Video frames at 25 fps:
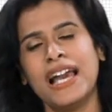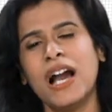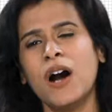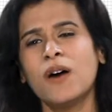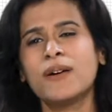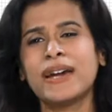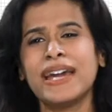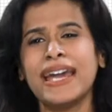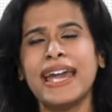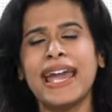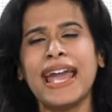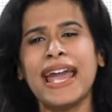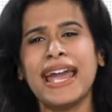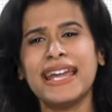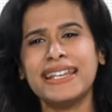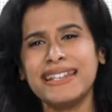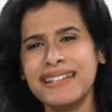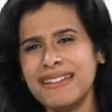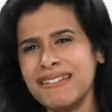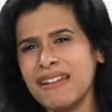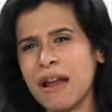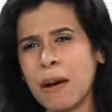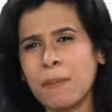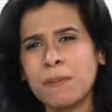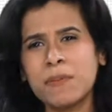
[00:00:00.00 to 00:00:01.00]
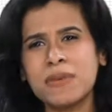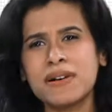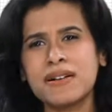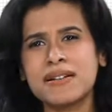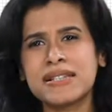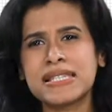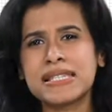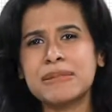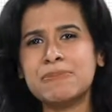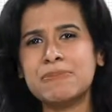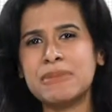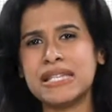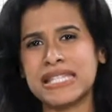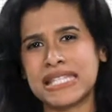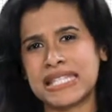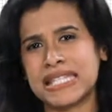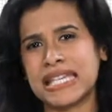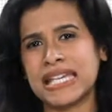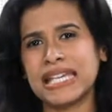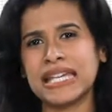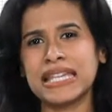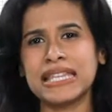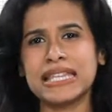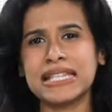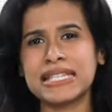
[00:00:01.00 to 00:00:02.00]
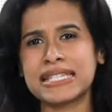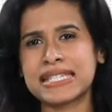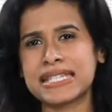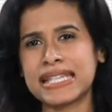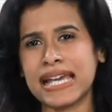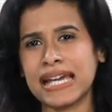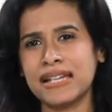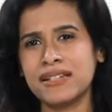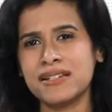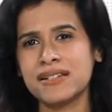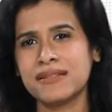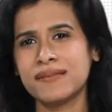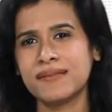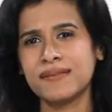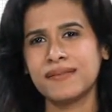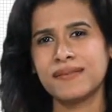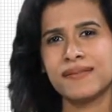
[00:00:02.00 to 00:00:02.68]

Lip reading: Okay, any numbers missing in this set?